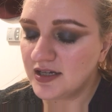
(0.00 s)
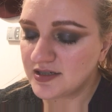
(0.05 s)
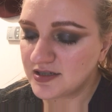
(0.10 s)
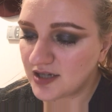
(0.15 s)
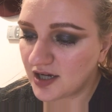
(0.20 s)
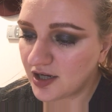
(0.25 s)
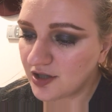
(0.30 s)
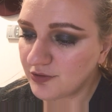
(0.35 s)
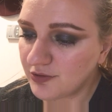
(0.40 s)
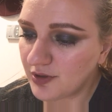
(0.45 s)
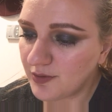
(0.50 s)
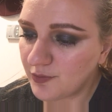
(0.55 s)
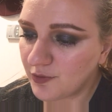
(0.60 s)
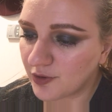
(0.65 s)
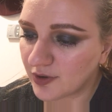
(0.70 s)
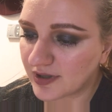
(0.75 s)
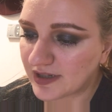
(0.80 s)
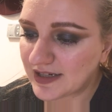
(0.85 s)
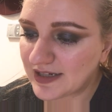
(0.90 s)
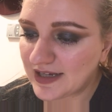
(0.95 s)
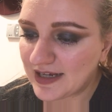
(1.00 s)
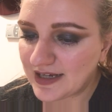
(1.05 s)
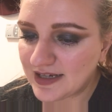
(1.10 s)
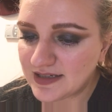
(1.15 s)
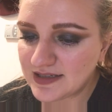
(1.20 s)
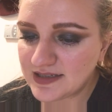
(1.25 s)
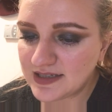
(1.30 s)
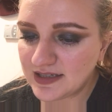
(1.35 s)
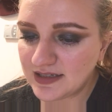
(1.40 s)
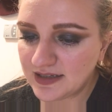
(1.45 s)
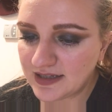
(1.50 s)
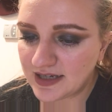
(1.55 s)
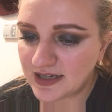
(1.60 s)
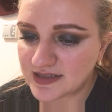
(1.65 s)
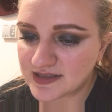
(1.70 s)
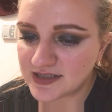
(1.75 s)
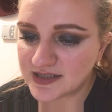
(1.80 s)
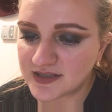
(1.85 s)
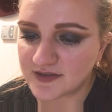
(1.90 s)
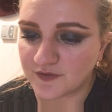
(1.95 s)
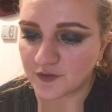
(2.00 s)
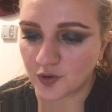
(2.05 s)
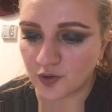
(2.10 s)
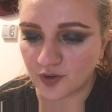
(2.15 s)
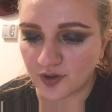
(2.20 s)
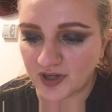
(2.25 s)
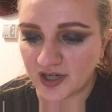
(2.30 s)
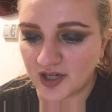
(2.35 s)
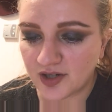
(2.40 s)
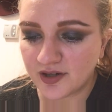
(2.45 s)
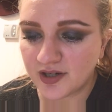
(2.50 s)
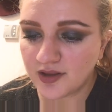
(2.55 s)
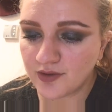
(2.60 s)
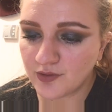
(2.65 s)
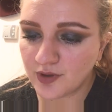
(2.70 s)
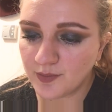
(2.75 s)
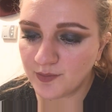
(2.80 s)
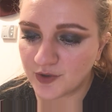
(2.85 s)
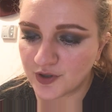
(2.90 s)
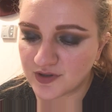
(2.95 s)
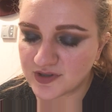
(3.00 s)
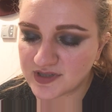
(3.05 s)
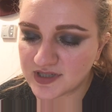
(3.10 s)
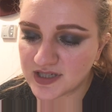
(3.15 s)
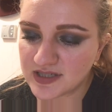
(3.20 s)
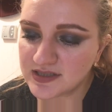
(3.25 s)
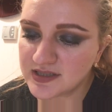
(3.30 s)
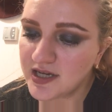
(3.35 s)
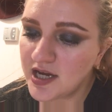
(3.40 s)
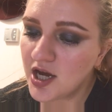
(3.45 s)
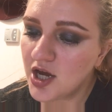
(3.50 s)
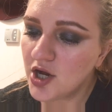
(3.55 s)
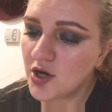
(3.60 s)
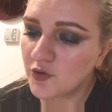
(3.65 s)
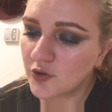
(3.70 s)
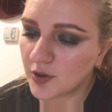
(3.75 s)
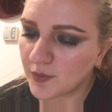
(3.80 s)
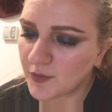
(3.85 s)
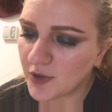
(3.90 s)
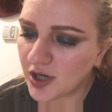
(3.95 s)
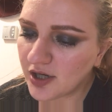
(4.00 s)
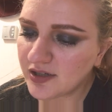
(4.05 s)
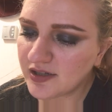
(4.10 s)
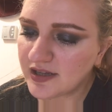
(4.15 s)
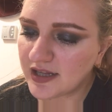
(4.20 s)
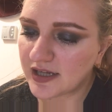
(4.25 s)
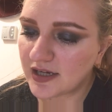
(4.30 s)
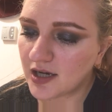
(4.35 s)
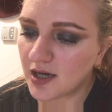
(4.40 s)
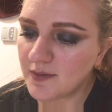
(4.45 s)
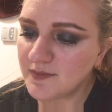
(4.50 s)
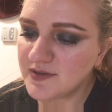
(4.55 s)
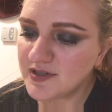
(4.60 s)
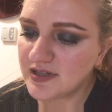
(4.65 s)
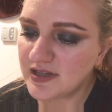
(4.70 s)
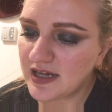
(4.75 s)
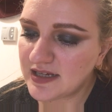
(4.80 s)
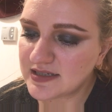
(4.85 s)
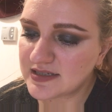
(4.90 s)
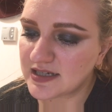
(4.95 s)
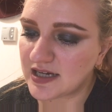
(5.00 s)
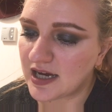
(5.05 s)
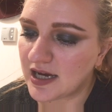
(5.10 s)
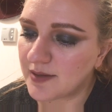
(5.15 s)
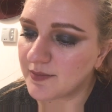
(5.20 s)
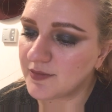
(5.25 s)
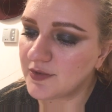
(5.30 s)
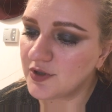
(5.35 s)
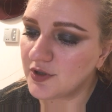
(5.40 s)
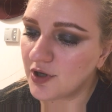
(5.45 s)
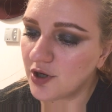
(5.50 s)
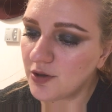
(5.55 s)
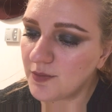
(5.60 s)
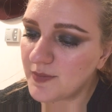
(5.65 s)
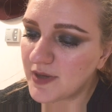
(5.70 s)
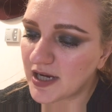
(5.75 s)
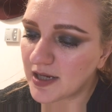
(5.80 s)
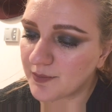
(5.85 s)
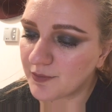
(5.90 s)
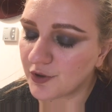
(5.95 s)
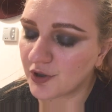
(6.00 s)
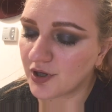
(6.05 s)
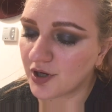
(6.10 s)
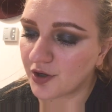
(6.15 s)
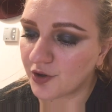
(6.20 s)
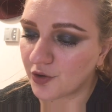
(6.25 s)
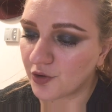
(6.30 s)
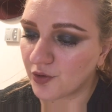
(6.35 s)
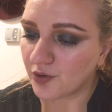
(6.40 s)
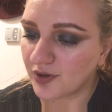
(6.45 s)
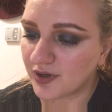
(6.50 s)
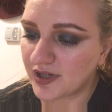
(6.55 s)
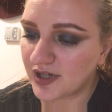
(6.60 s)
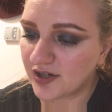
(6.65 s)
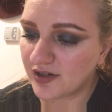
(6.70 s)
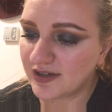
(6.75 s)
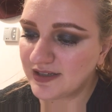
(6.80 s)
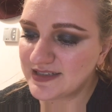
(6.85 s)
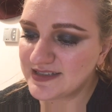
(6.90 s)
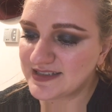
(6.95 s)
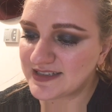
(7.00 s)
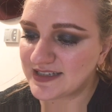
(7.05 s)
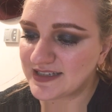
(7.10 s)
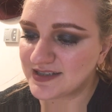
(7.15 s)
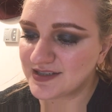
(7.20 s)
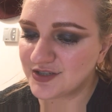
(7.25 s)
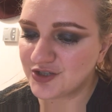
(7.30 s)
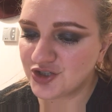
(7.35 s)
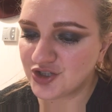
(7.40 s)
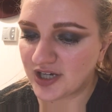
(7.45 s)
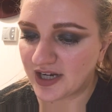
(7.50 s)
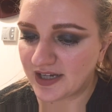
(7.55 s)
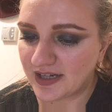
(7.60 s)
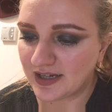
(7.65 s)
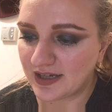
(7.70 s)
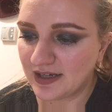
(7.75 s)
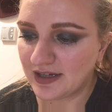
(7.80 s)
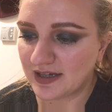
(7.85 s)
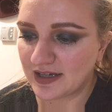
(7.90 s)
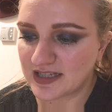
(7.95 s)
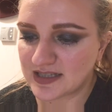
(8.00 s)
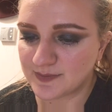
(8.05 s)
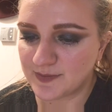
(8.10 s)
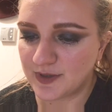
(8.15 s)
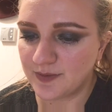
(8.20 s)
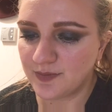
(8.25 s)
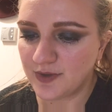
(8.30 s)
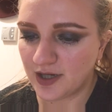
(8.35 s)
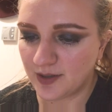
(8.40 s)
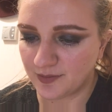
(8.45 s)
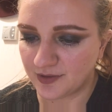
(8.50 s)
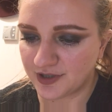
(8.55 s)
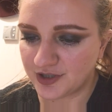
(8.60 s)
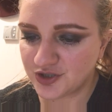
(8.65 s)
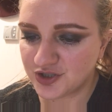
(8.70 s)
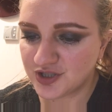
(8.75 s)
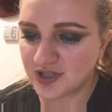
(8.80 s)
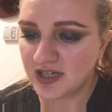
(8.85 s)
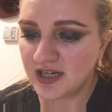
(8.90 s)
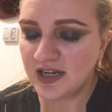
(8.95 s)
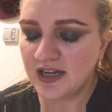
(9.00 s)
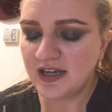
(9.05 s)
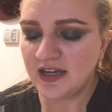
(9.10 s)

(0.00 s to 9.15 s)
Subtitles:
Tung reported 18 cases of coronary thrombosis, remarked that up to that time no paper on coronary disease in China has been published.